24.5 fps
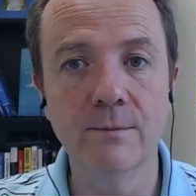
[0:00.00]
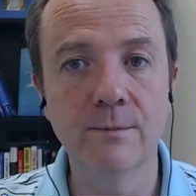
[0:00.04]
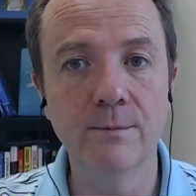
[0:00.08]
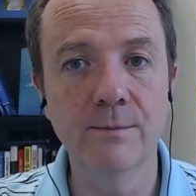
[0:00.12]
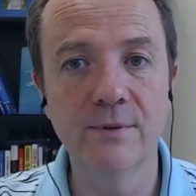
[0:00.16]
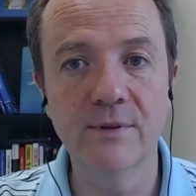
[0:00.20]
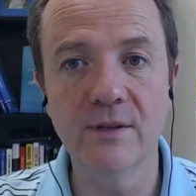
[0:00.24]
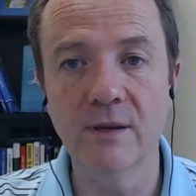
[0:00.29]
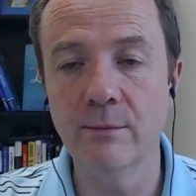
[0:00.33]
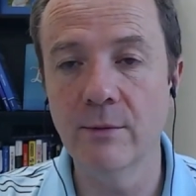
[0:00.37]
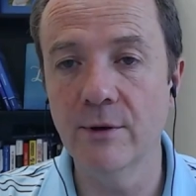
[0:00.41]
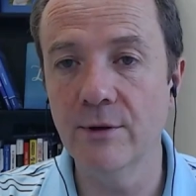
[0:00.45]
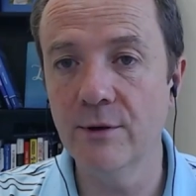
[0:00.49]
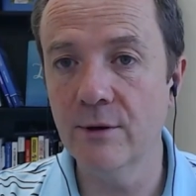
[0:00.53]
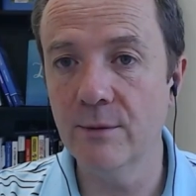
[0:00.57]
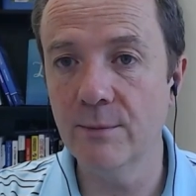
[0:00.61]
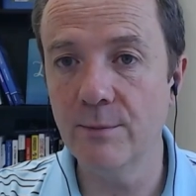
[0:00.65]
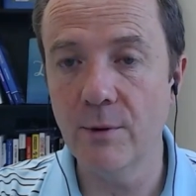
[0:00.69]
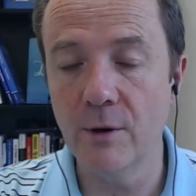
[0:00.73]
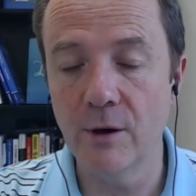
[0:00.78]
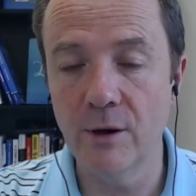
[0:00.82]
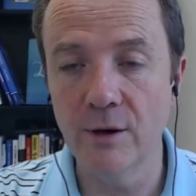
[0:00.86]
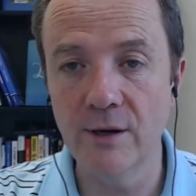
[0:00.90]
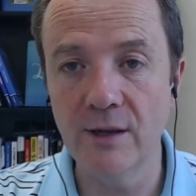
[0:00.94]
some other
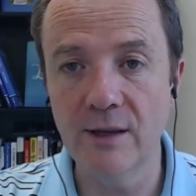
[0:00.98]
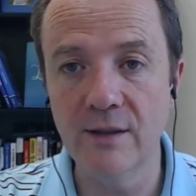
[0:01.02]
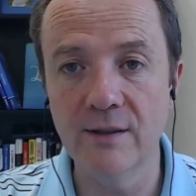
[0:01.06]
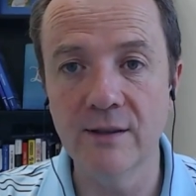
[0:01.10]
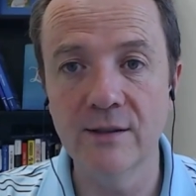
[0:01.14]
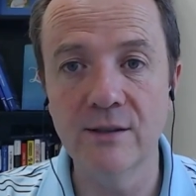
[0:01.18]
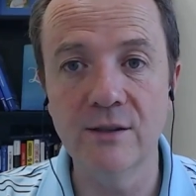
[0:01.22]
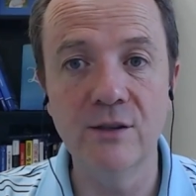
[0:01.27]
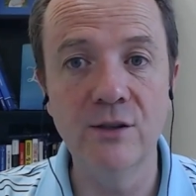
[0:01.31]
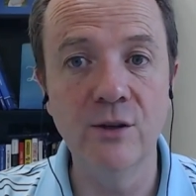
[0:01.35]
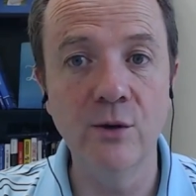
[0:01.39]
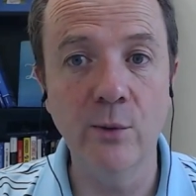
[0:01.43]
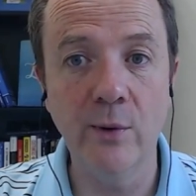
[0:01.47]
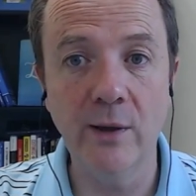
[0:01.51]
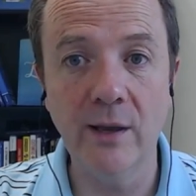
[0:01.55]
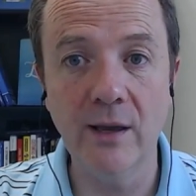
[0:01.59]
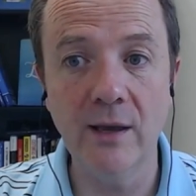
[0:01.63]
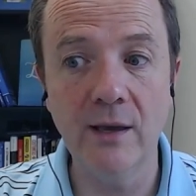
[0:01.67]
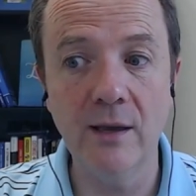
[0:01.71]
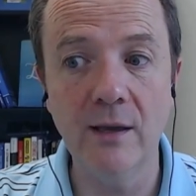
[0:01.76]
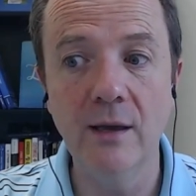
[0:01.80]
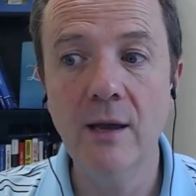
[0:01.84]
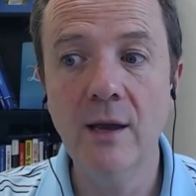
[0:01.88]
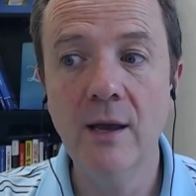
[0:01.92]
party that's doing
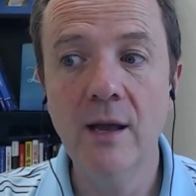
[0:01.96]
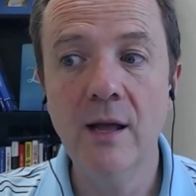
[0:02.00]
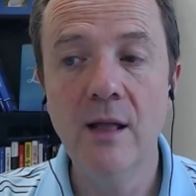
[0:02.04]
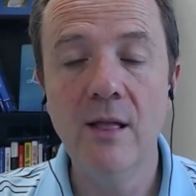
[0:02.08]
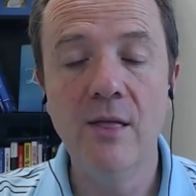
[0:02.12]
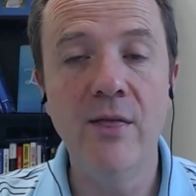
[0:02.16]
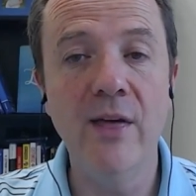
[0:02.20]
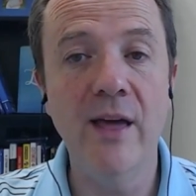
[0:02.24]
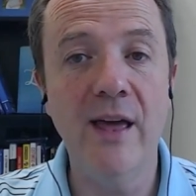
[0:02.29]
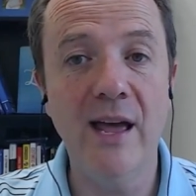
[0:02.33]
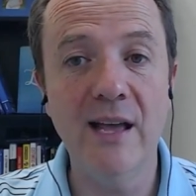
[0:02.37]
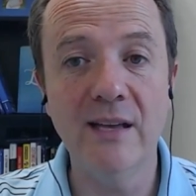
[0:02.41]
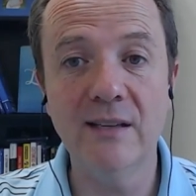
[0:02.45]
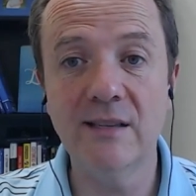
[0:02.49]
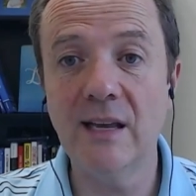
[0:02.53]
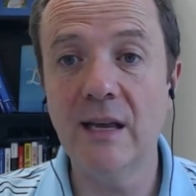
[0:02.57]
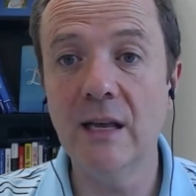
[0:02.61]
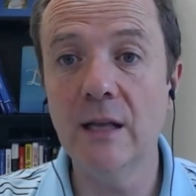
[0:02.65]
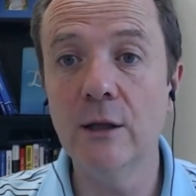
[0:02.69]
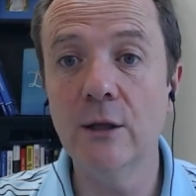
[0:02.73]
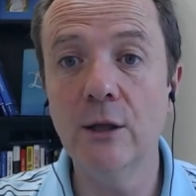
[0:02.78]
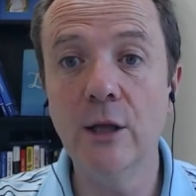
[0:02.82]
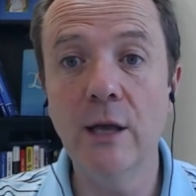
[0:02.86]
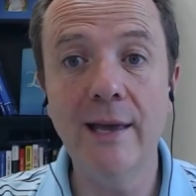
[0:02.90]
it that has
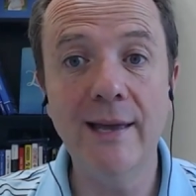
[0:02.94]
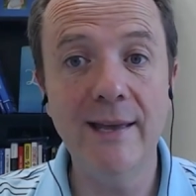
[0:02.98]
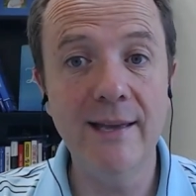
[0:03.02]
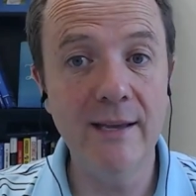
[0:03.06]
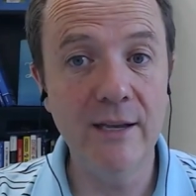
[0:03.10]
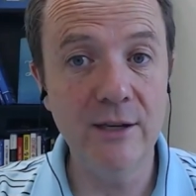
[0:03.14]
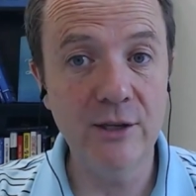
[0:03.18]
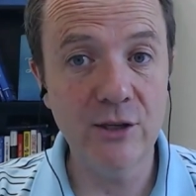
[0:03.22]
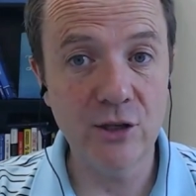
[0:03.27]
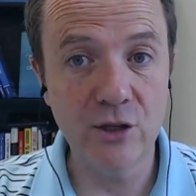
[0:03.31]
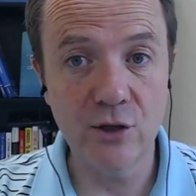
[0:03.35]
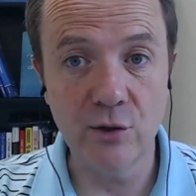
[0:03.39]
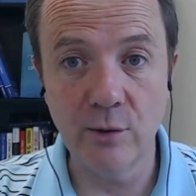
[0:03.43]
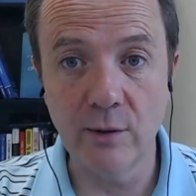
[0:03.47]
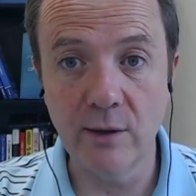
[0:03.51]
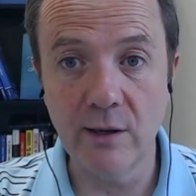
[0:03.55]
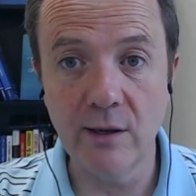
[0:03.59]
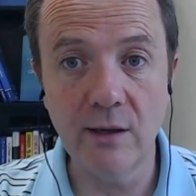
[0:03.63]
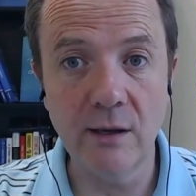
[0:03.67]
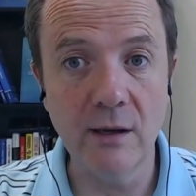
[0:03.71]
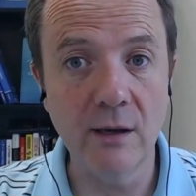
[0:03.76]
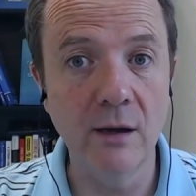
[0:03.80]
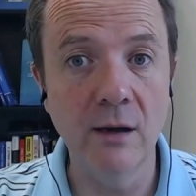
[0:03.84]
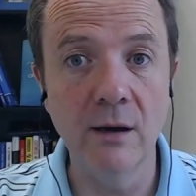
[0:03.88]
a
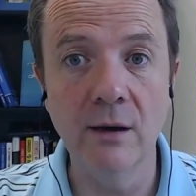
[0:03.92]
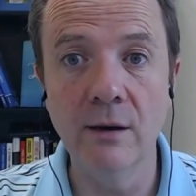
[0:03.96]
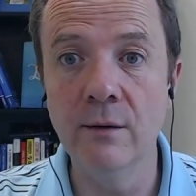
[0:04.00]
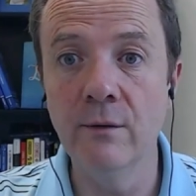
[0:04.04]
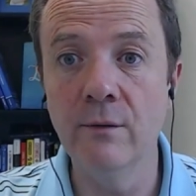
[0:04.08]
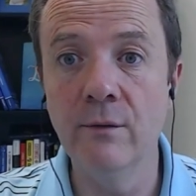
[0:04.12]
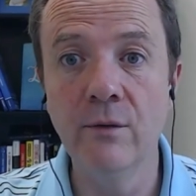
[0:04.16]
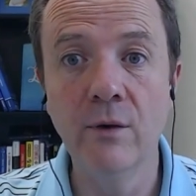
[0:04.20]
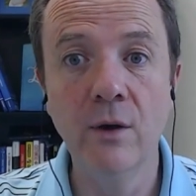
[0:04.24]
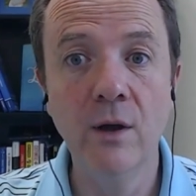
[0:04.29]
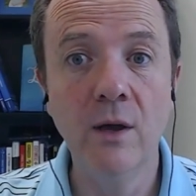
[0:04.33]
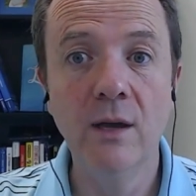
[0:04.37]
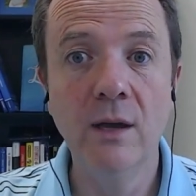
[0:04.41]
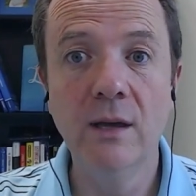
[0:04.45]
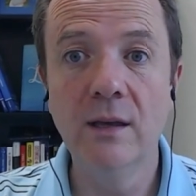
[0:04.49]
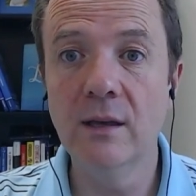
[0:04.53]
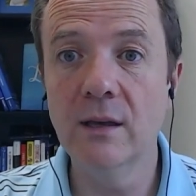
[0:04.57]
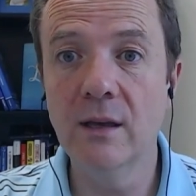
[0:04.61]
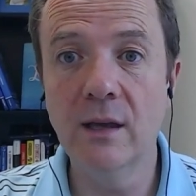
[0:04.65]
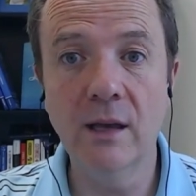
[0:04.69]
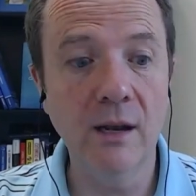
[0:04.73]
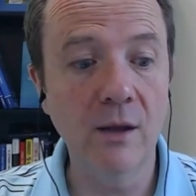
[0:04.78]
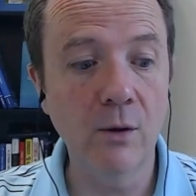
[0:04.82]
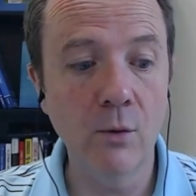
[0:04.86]
history of
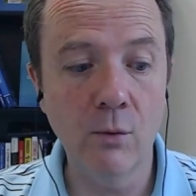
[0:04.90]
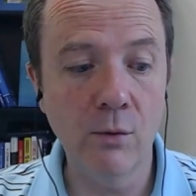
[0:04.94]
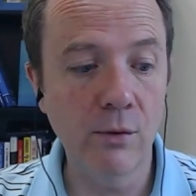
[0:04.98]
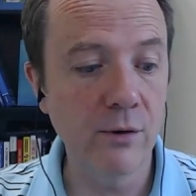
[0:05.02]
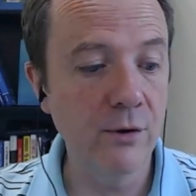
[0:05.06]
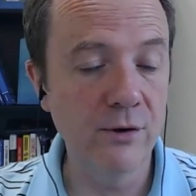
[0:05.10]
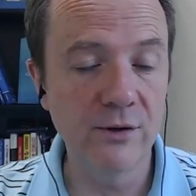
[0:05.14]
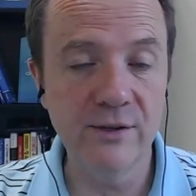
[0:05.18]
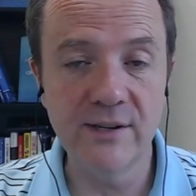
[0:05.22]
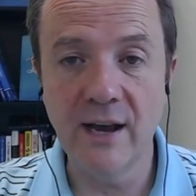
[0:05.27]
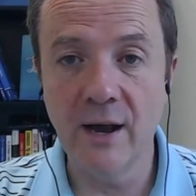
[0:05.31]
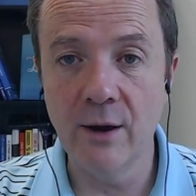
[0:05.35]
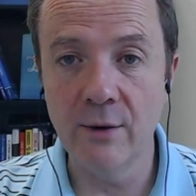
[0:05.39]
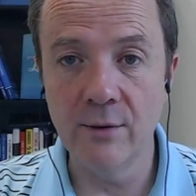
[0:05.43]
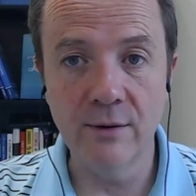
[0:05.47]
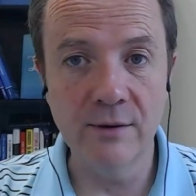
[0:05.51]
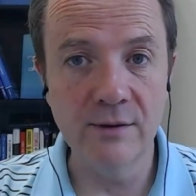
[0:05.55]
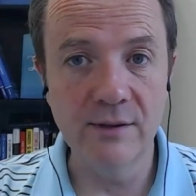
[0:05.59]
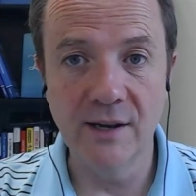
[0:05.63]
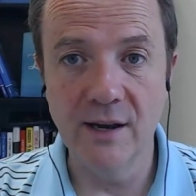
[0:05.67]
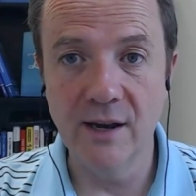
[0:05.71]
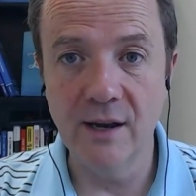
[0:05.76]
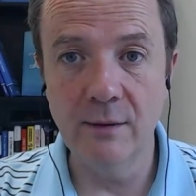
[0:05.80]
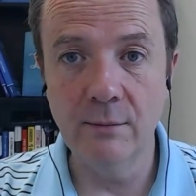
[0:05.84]
getting orders out on
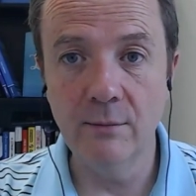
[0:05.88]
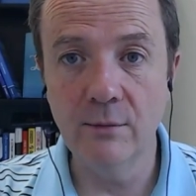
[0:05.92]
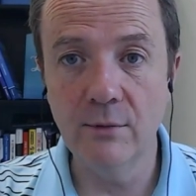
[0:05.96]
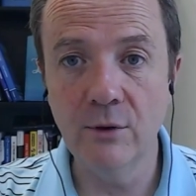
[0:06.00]
time.